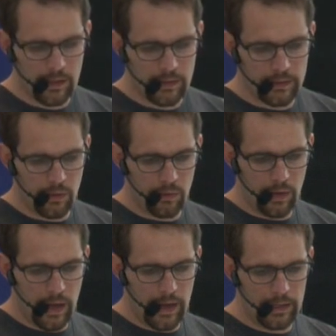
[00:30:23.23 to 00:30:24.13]
So
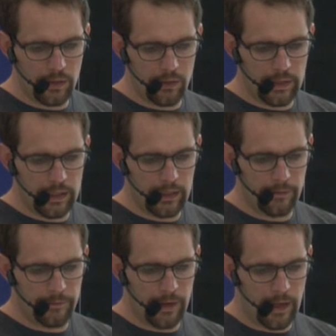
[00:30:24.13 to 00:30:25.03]
I know that
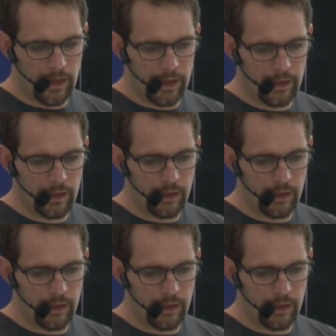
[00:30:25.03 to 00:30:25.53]
if I